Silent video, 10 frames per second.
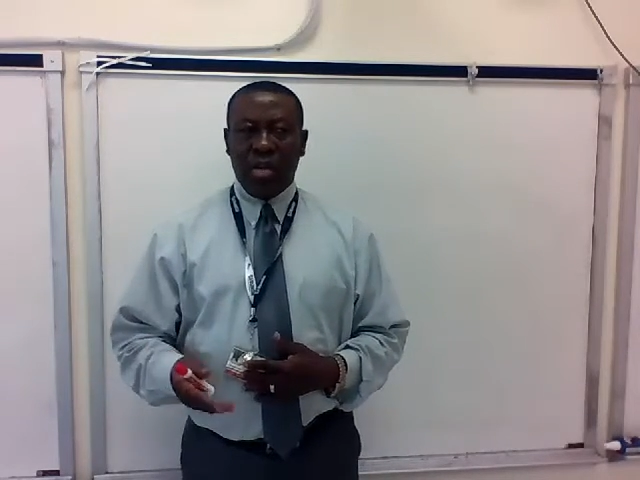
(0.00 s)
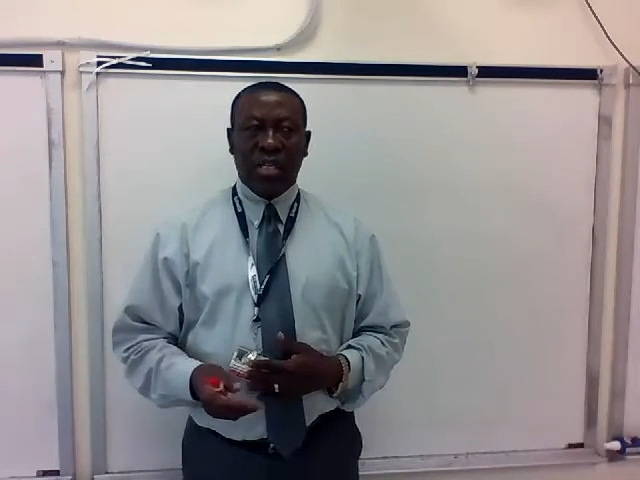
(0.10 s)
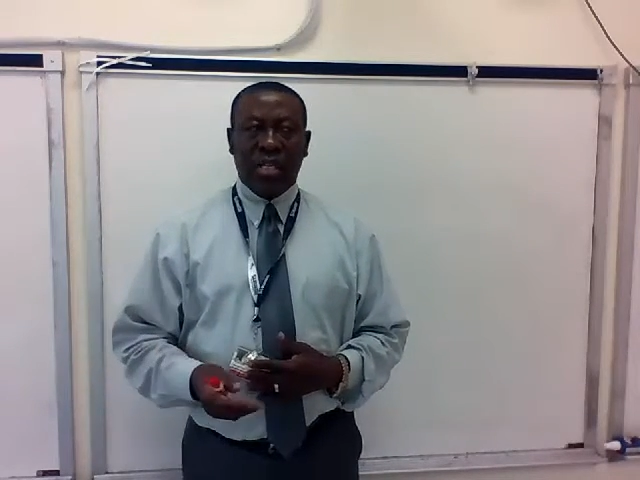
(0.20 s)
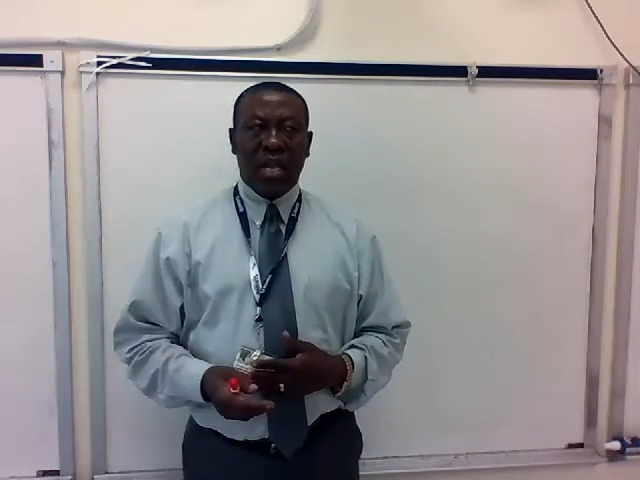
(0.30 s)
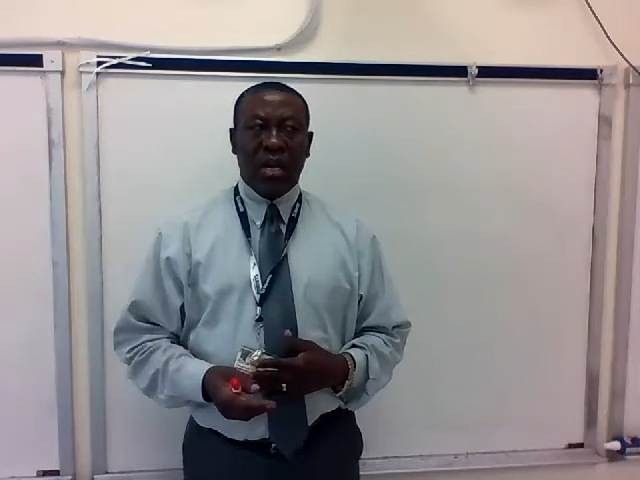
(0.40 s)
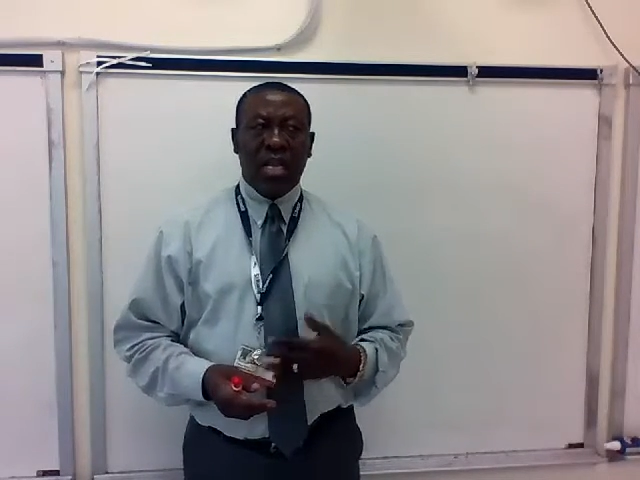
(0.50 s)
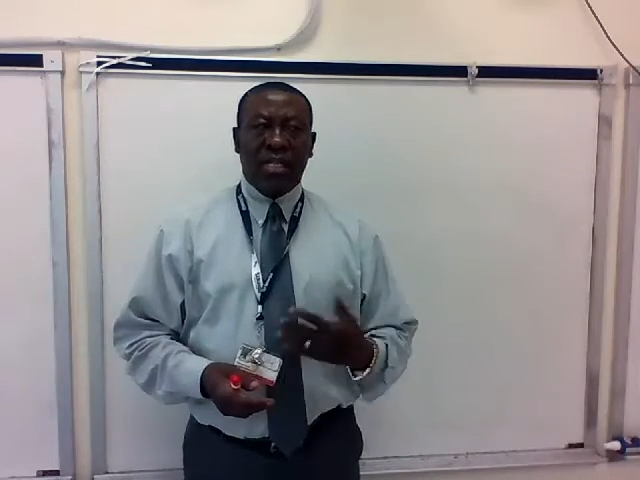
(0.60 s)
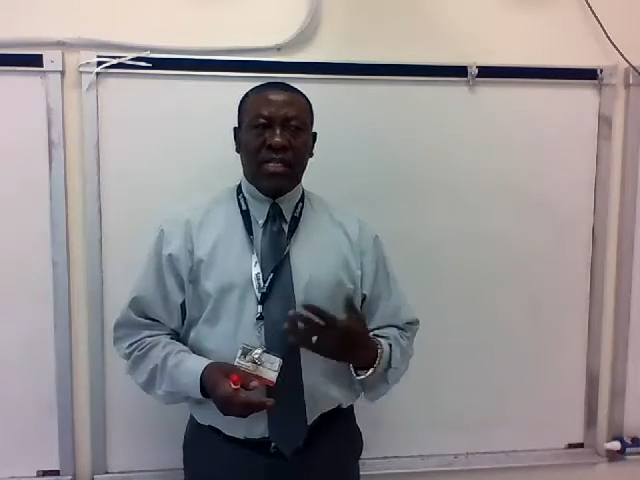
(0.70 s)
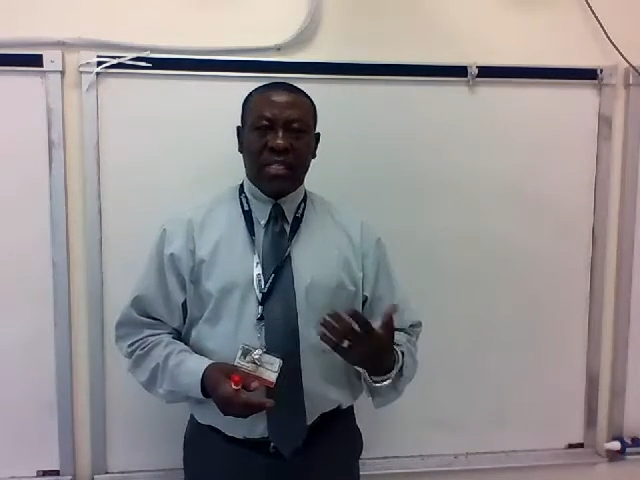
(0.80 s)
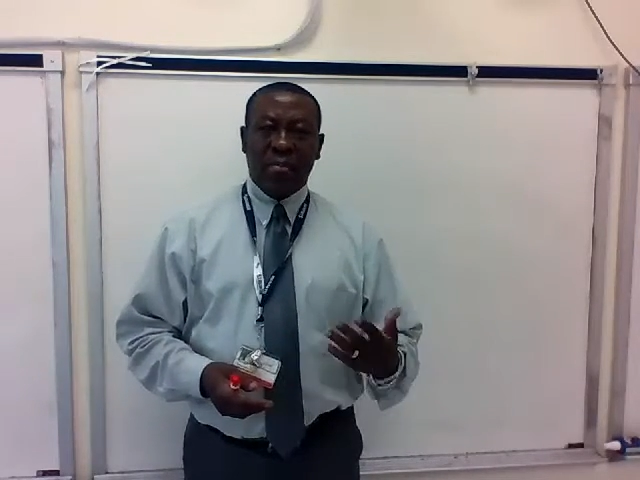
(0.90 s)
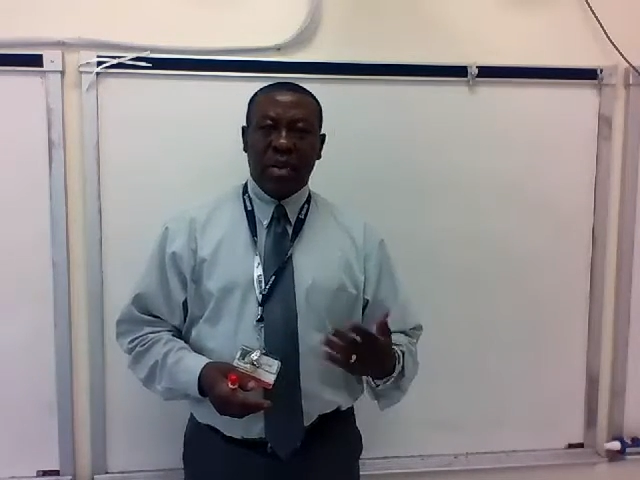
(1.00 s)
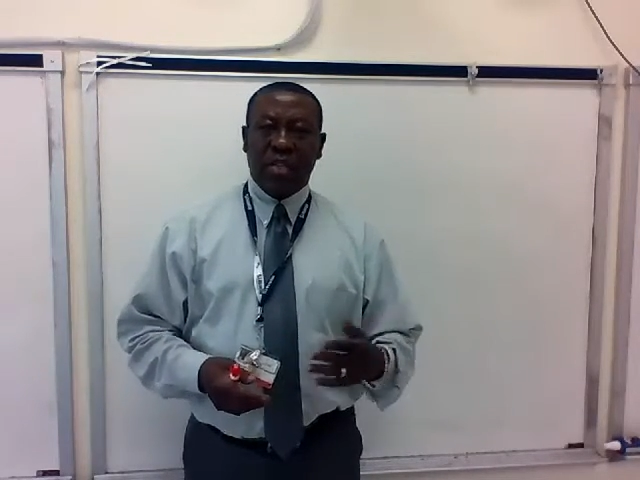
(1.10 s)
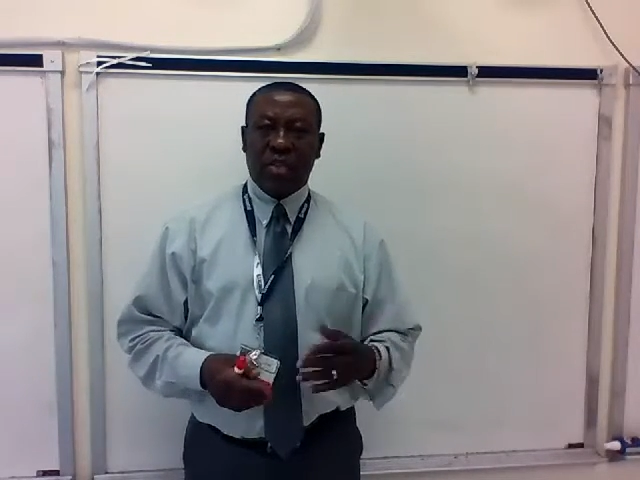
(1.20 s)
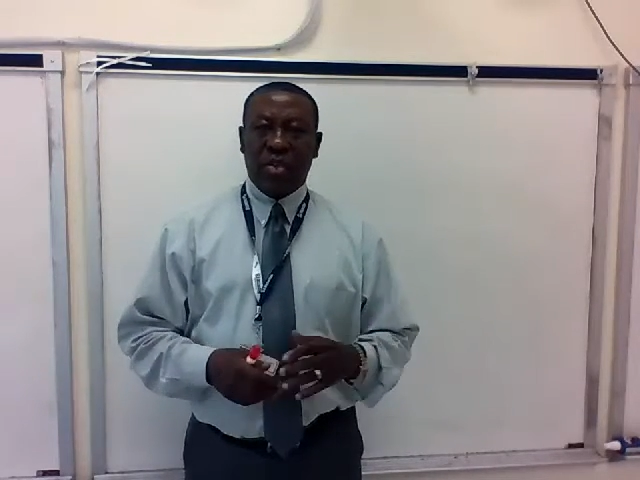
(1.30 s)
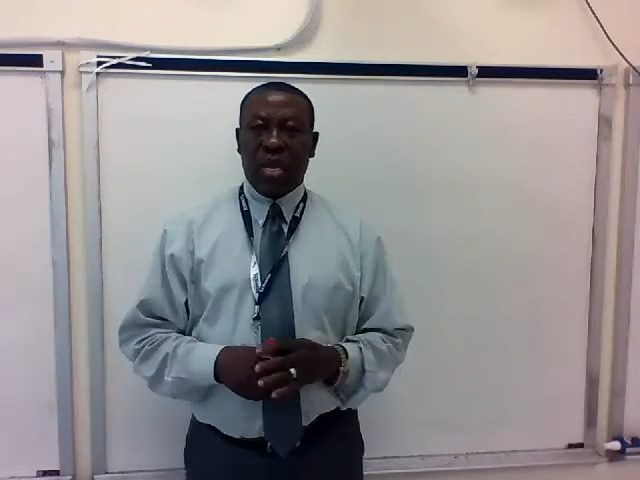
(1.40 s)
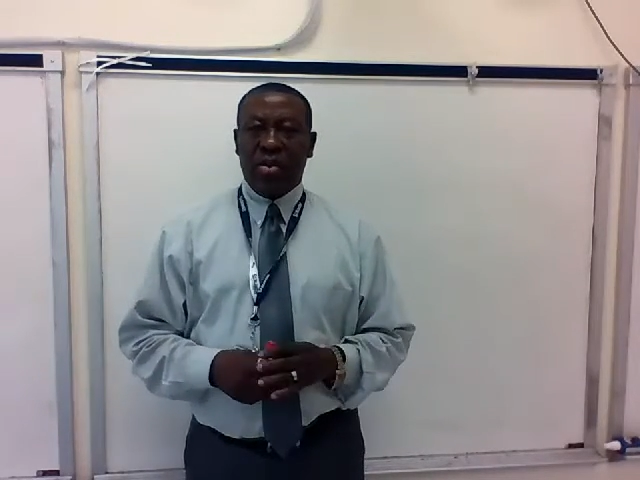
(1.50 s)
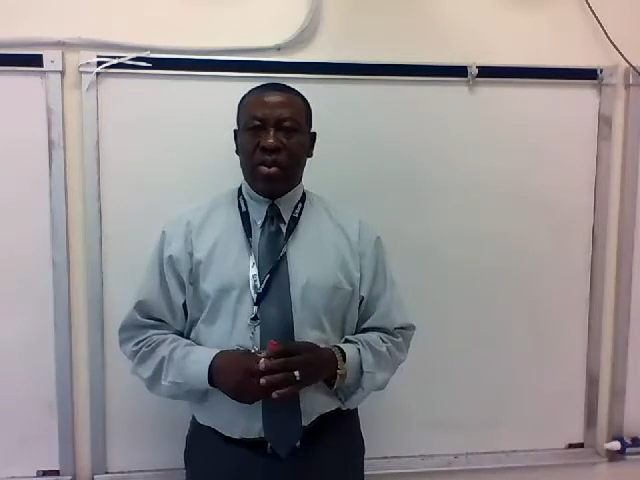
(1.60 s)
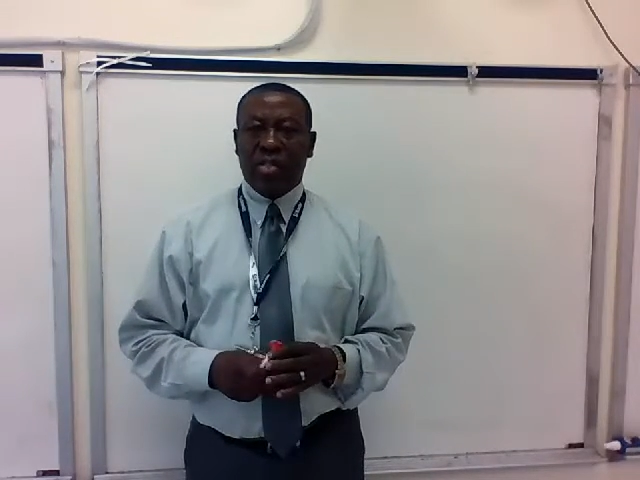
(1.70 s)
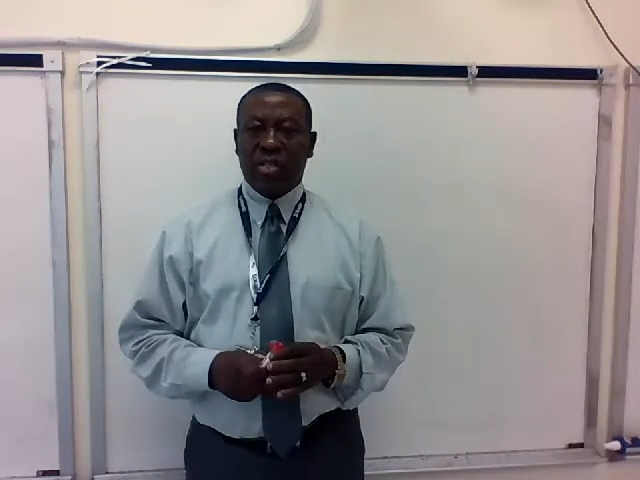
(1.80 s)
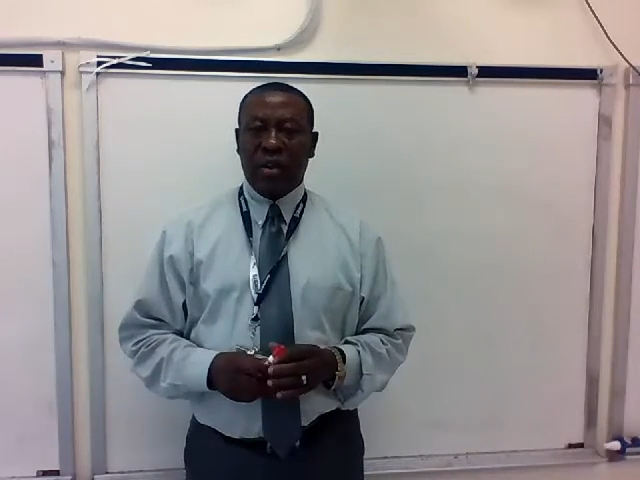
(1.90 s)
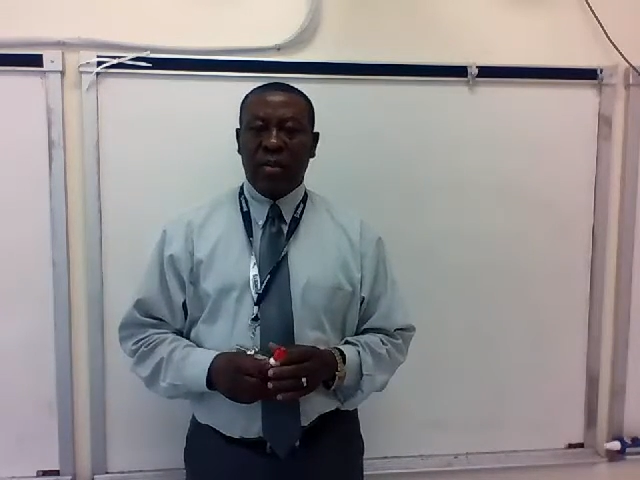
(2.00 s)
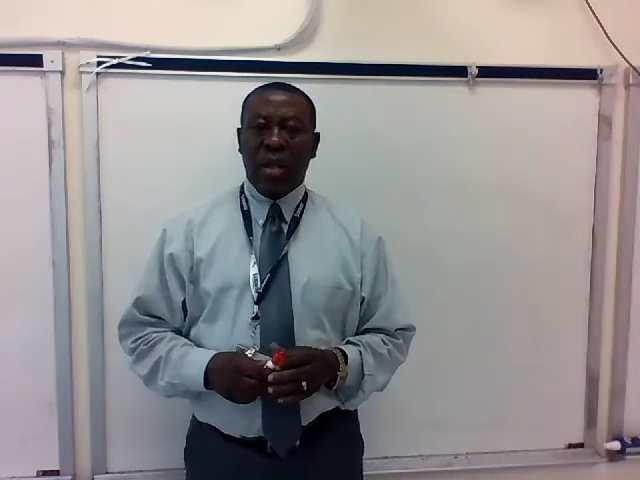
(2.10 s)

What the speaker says: cell similar to eukaryotic cell?